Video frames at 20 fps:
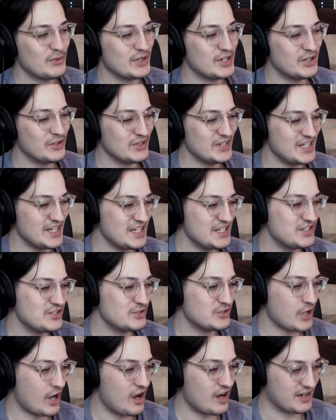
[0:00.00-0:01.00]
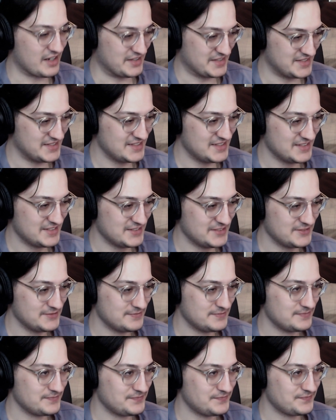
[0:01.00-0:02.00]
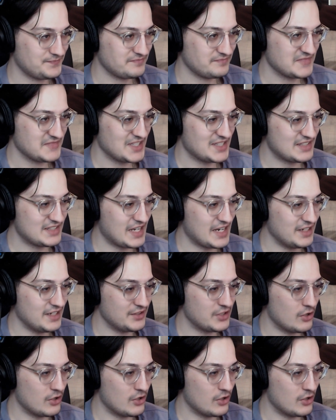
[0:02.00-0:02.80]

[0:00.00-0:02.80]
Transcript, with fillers: we don't need you talking. Saying